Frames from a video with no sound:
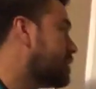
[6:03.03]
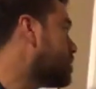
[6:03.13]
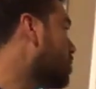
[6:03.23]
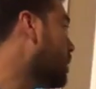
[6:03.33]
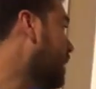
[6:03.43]

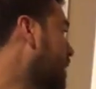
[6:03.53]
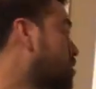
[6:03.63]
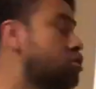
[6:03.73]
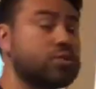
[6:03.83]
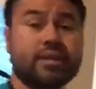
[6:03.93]
so
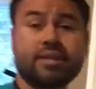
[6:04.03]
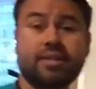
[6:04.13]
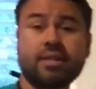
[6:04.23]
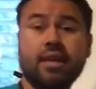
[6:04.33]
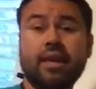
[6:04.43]

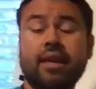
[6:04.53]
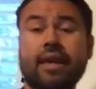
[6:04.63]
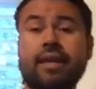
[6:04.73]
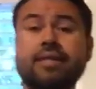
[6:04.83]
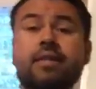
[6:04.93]
interest
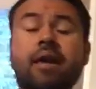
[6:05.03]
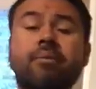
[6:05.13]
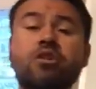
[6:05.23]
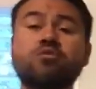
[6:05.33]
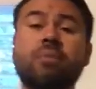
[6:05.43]
is how
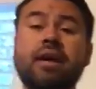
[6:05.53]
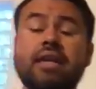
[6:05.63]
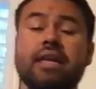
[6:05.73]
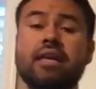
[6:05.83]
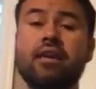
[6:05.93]
much
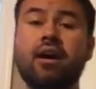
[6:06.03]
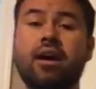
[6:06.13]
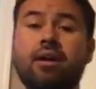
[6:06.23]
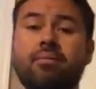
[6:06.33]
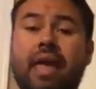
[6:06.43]
money
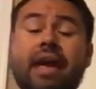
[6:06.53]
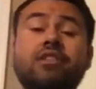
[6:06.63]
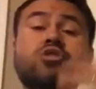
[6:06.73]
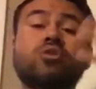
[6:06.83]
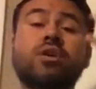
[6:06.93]

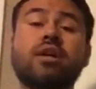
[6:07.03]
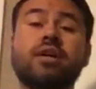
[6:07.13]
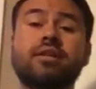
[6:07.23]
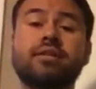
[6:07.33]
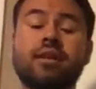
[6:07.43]
extra,
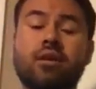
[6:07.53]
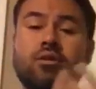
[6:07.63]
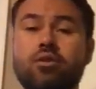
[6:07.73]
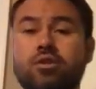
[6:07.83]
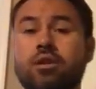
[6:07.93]

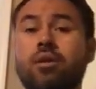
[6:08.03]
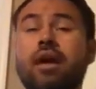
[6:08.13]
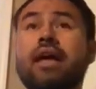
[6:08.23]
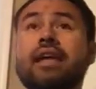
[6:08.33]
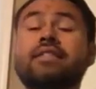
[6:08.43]
so
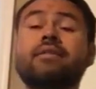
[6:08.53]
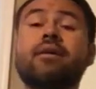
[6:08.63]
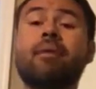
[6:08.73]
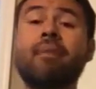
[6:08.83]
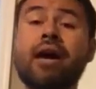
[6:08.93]
it's the
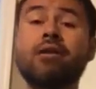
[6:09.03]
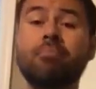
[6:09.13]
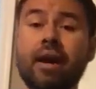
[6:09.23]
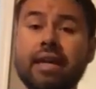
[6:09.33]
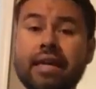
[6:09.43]
amount of
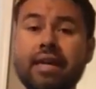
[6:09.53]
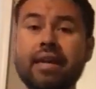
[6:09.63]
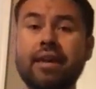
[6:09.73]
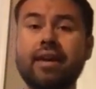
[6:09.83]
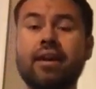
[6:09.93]
money
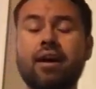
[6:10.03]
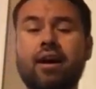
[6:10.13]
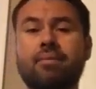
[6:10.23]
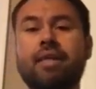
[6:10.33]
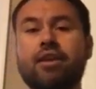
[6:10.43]

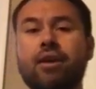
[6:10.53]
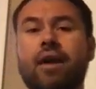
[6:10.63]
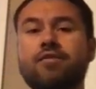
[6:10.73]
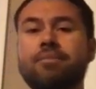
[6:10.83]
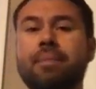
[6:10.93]
that you
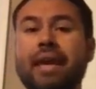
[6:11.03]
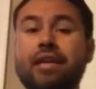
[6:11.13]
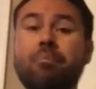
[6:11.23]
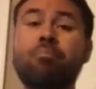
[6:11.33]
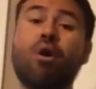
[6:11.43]
have to pay
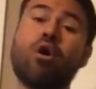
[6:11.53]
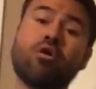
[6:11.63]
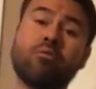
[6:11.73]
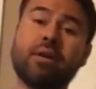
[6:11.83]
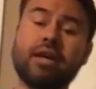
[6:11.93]
to
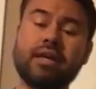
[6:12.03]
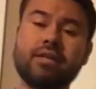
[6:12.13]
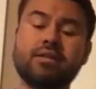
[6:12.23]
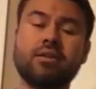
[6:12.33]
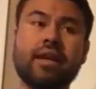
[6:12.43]
borrow money.
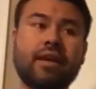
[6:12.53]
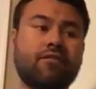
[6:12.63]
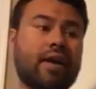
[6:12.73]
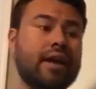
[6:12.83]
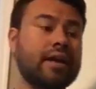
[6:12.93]
So like if
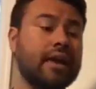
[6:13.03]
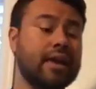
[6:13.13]
I